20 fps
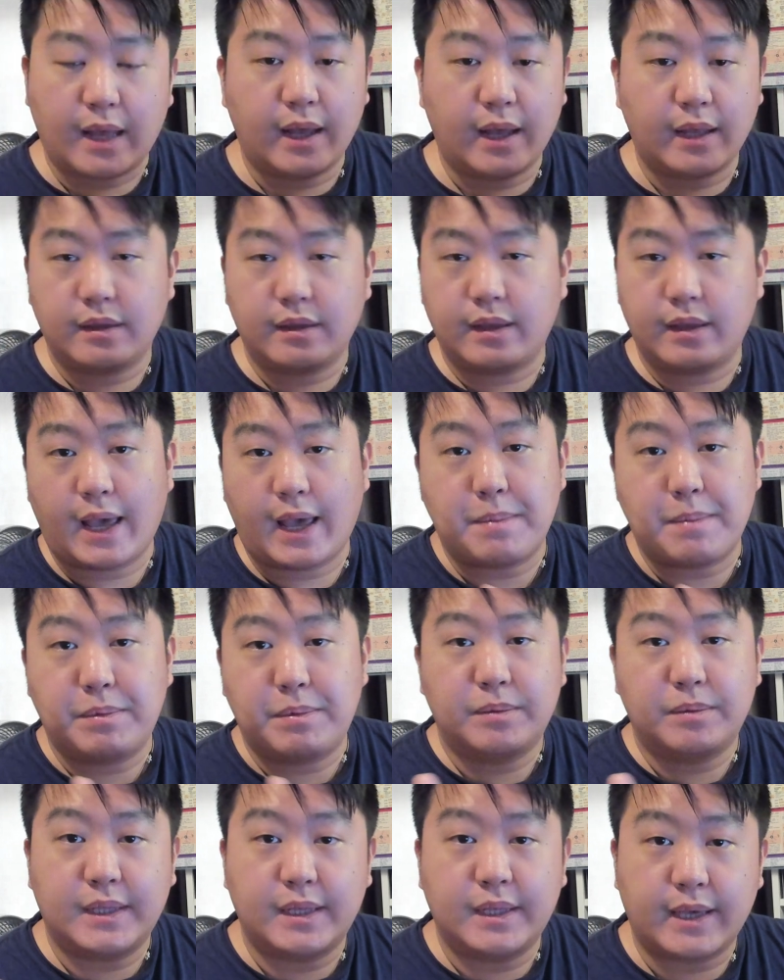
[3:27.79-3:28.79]
and it happened
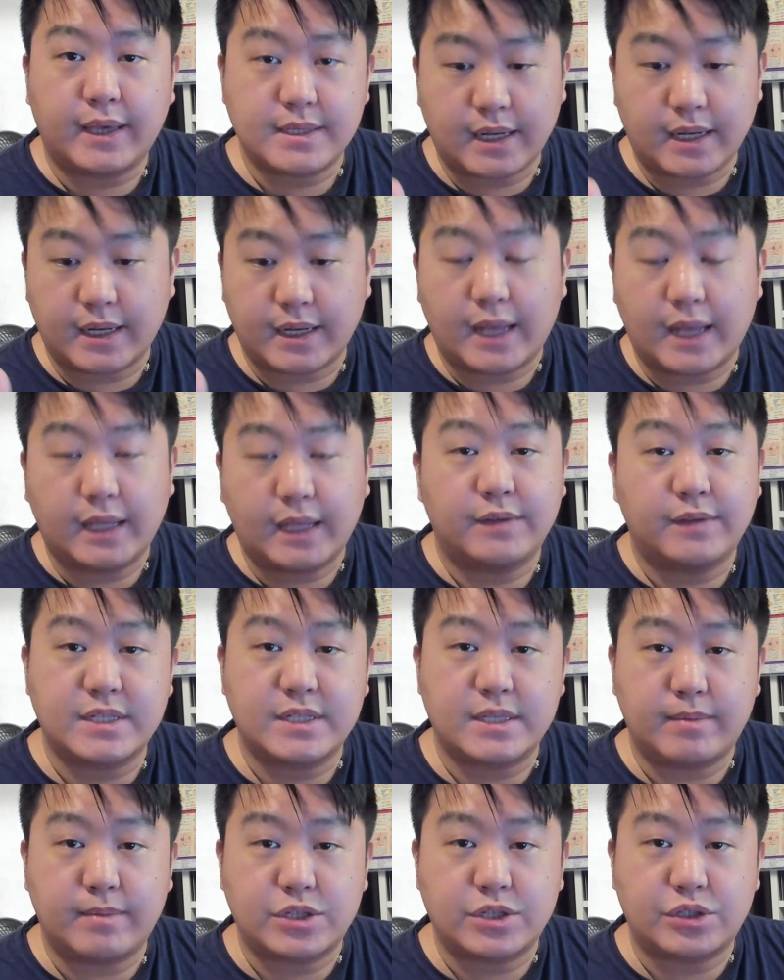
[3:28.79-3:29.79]
to be the case that end of a
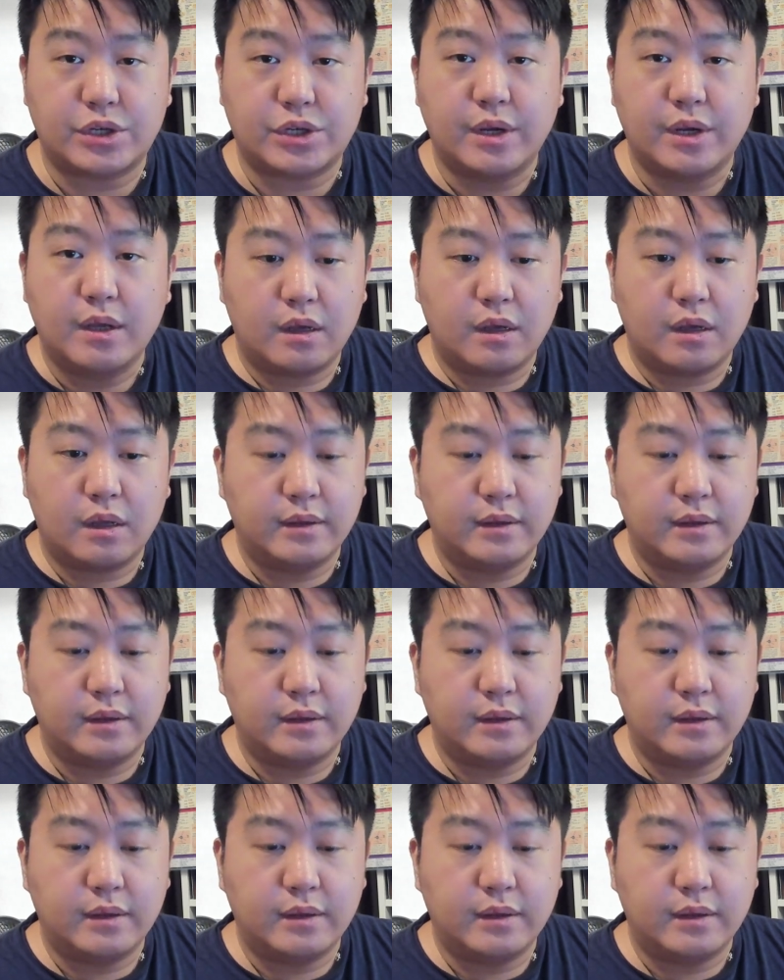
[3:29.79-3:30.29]
semester,